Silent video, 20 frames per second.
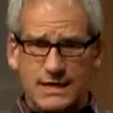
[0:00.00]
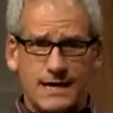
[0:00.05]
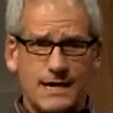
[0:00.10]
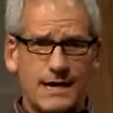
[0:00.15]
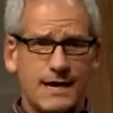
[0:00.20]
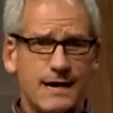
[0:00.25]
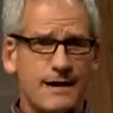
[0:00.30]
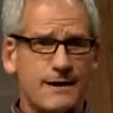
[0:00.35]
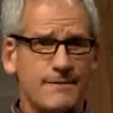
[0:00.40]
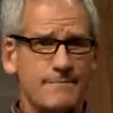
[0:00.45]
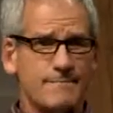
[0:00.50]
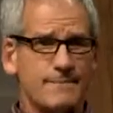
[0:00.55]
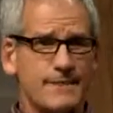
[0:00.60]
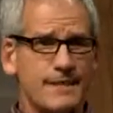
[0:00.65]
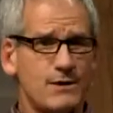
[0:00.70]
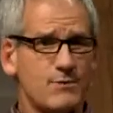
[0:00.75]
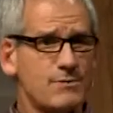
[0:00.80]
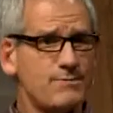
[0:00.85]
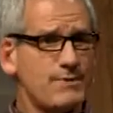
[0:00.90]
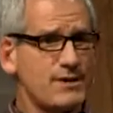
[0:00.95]
Um,
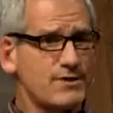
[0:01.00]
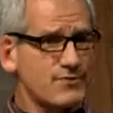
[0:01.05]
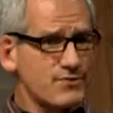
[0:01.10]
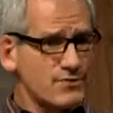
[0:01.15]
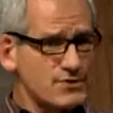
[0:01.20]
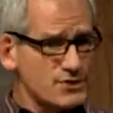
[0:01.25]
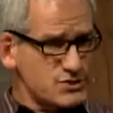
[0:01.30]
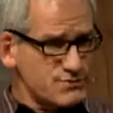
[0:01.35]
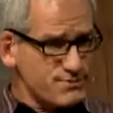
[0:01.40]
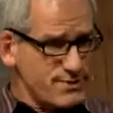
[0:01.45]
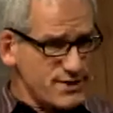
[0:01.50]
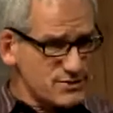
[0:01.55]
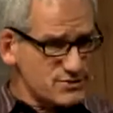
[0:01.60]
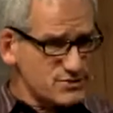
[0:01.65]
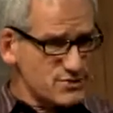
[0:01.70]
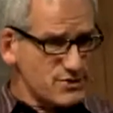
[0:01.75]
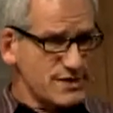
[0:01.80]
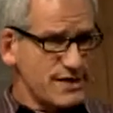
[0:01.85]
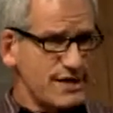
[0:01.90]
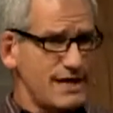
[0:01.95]
it would be through the
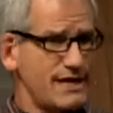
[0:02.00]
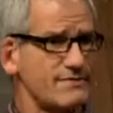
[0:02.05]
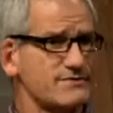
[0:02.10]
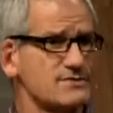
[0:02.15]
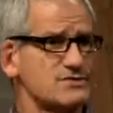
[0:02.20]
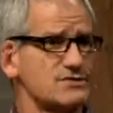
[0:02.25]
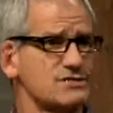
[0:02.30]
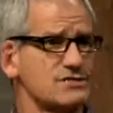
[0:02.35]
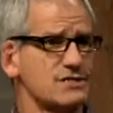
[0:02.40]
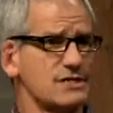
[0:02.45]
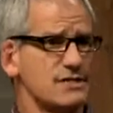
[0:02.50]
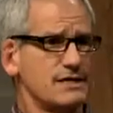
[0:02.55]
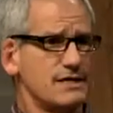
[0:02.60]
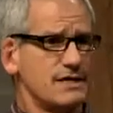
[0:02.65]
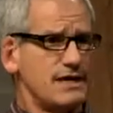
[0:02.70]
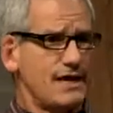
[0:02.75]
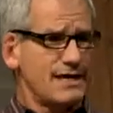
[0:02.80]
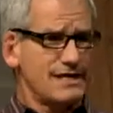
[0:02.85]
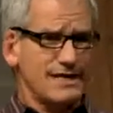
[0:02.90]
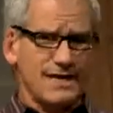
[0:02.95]
spiritual gifts.
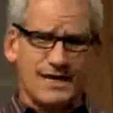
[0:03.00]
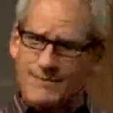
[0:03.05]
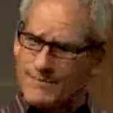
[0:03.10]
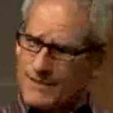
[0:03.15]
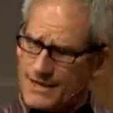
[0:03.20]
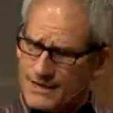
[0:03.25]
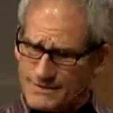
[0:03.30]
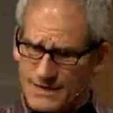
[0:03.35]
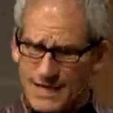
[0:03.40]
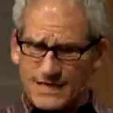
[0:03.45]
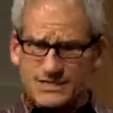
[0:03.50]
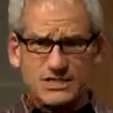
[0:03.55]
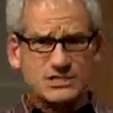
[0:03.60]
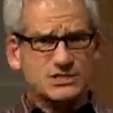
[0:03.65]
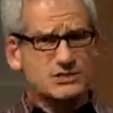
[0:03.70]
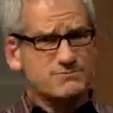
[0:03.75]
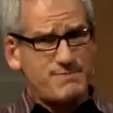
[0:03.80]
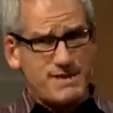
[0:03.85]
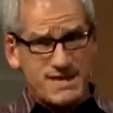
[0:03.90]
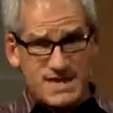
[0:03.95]
And I'm not, not, just
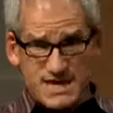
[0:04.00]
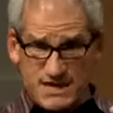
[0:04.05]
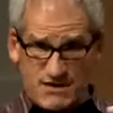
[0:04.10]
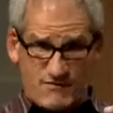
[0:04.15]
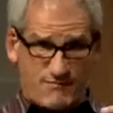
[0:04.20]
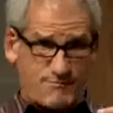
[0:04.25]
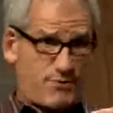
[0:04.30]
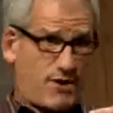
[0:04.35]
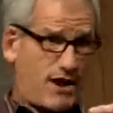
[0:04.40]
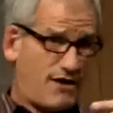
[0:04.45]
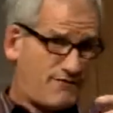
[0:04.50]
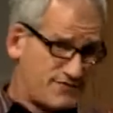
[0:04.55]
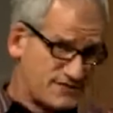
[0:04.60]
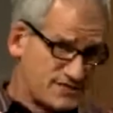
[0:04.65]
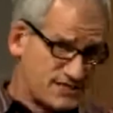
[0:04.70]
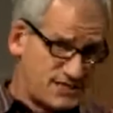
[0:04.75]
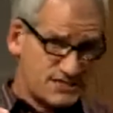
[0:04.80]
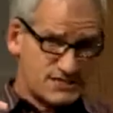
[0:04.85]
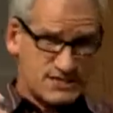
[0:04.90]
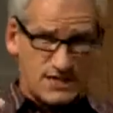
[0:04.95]
speaking of
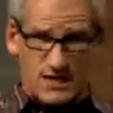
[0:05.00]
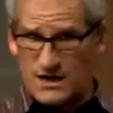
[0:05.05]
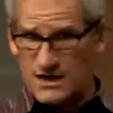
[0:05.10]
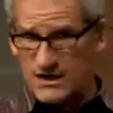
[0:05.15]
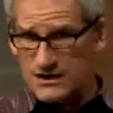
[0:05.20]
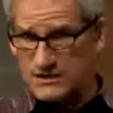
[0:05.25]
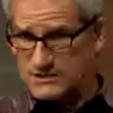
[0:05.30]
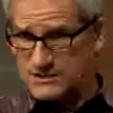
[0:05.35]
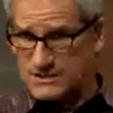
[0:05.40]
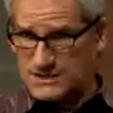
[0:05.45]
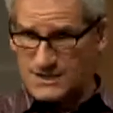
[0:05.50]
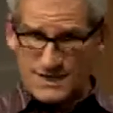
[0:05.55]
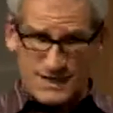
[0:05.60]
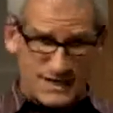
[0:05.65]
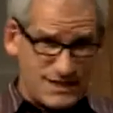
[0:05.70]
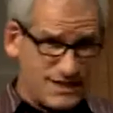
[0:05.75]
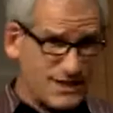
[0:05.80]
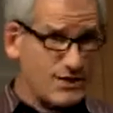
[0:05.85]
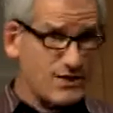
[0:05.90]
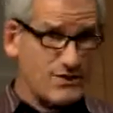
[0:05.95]
prophecy, tongues, and
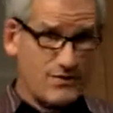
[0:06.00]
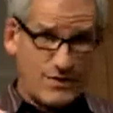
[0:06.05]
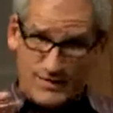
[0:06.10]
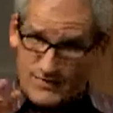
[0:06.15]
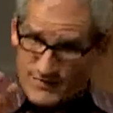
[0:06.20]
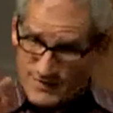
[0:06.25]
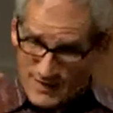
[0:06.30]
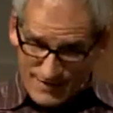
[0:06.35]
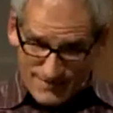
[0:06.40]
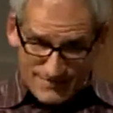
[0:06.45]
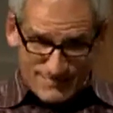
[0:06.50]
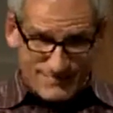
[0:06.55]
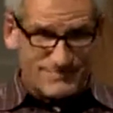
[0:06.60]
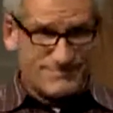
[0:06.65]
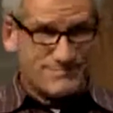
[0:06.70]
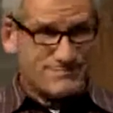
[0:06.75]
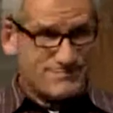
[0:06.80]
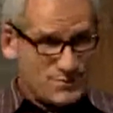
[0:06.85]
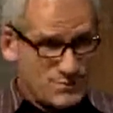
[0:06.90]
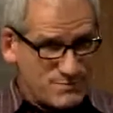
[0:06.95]
healing, although I, I
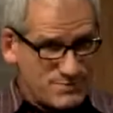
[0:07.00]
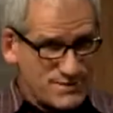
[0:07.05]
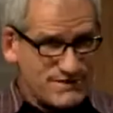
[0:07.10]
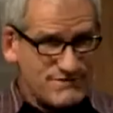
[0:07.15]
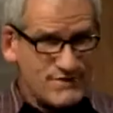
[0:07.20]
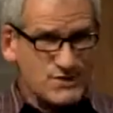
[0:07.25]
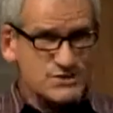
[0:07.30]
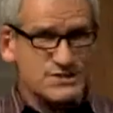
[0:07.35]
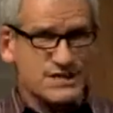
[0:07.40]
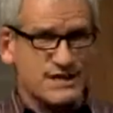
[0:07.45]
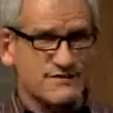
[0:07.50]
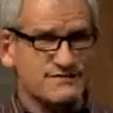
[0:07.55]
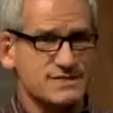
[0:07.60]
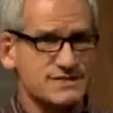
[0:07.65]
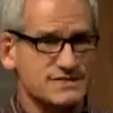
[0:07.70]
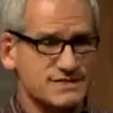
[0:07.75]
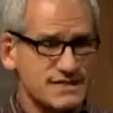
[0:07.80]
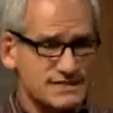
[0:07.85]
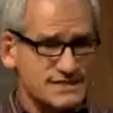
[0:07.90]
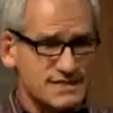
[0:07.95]
do believe those gifts
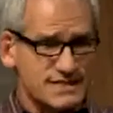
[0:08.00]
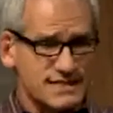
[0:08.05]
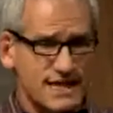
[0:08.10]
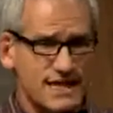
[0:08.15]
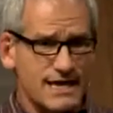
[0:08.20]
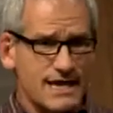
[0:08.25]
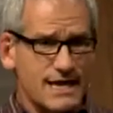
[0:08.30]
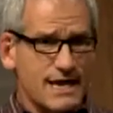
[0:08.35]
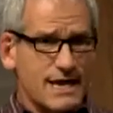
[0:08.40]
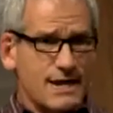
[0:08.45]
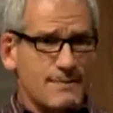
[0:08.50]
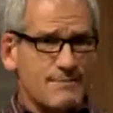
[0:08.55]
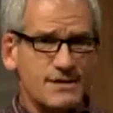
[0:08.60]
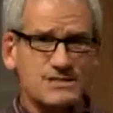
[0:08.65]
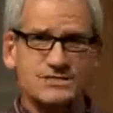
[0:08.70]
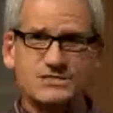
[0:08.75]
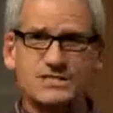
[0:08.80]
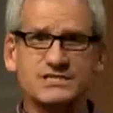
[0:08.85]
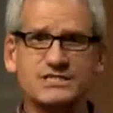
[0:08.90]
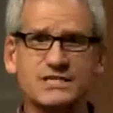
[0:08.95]
exist today,
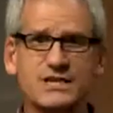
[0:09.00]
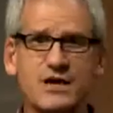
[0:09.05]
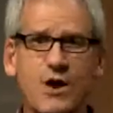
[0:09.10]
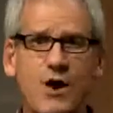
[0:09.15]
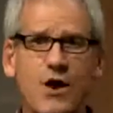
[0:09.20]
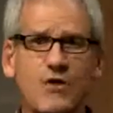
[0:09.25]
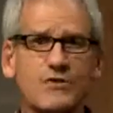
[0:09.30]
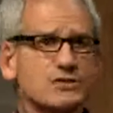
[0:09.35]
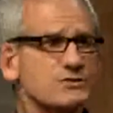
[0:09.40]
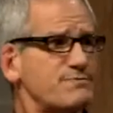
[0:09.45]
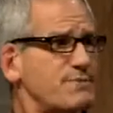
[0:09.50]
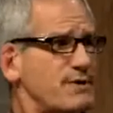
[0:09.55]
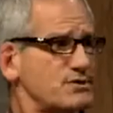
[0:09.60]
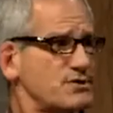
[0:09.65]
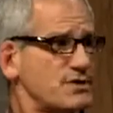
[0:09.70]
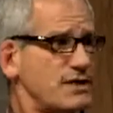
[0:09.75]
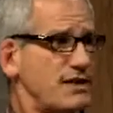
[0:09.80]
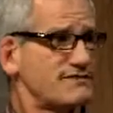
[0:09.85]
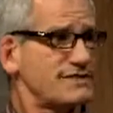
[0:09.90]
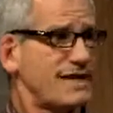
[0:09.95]
but just all the
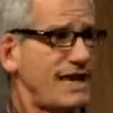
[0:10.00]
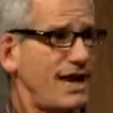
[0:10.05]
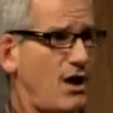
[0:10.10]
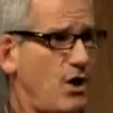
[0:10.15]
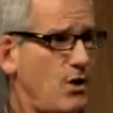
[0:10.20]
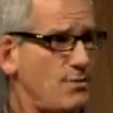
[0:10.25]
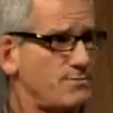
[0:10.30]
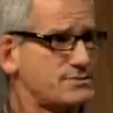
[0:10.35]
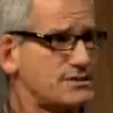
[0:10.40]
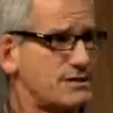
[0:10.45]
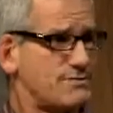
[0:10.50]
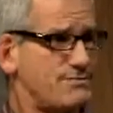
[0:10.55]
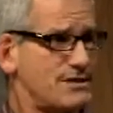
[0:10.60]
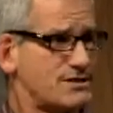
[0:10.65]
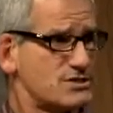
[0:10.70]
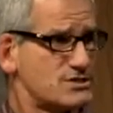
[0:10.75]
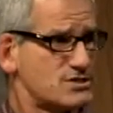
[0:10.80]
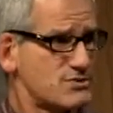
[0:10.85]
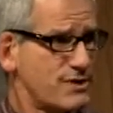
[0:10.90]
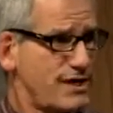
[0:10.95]
spiritual gifts helps,
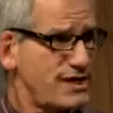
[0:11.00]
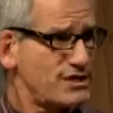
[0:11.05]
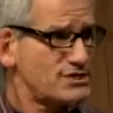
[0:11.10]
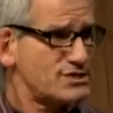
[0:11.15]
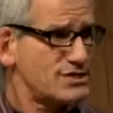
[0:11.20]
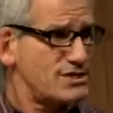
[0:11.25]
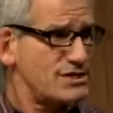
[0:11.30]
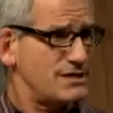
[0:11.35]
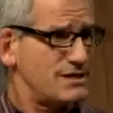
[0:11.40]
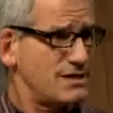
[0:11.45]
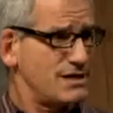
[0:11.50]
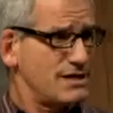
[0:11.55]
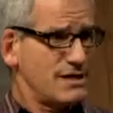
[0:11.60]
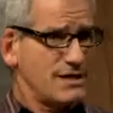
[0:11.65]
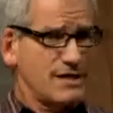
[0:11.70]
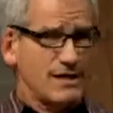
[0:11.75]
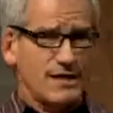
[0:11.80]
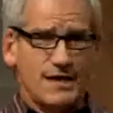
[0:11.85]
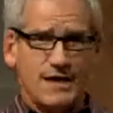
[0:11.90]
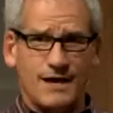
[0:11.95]
administration,
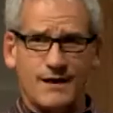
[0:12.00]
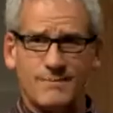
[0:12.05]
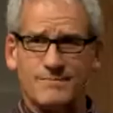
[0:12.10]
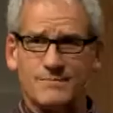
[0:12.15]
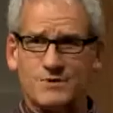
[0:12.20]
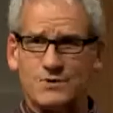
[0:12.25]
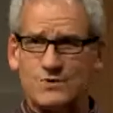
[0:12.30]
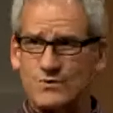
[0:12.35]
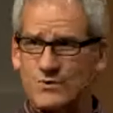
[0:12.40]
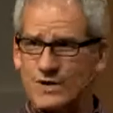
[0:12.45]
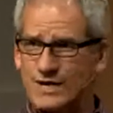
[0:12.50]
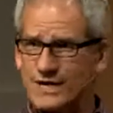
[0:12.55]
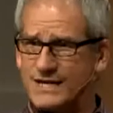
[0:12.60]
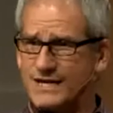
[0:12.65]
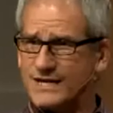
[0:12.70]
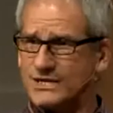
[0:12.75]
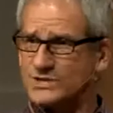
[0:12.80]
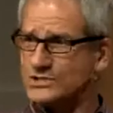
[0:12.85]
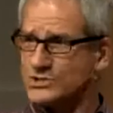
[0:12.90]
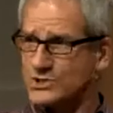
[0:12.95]
um,
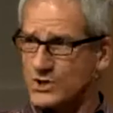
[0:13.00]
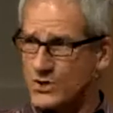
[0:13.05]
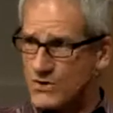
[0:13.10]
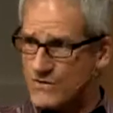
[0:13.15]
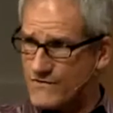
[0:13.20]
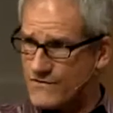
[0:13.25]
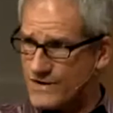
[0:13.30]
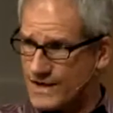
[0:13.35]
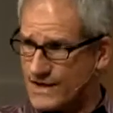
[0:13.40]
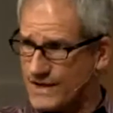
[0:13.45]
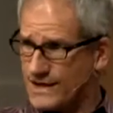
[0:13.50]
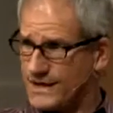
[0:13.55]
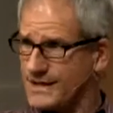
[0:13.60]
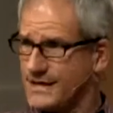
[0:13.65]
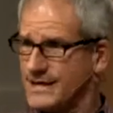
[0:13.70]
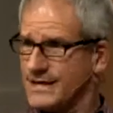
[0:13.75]
greeting, serving.